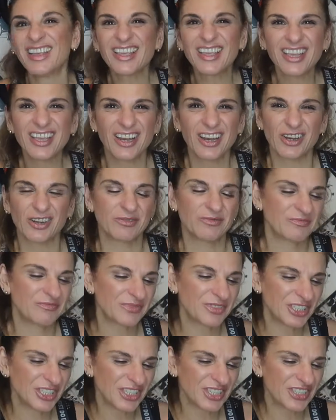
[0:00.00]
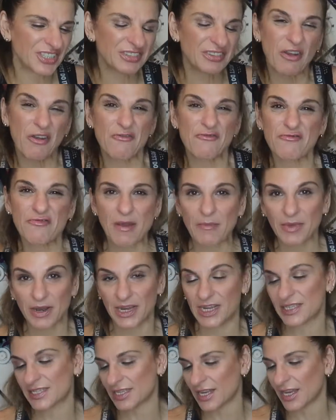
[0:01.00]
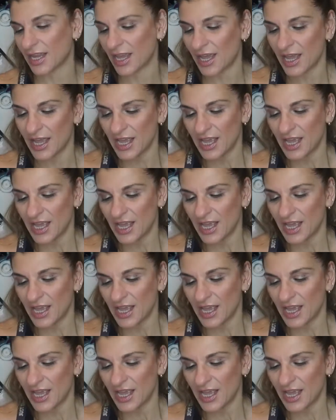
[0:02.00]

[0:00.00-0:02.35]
you know, just reminiscing.